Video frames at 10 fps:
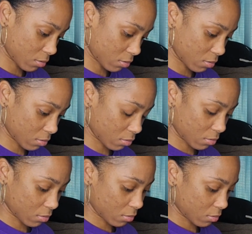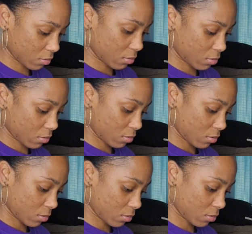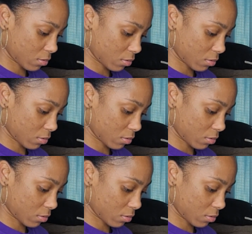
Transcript: (no one is talking)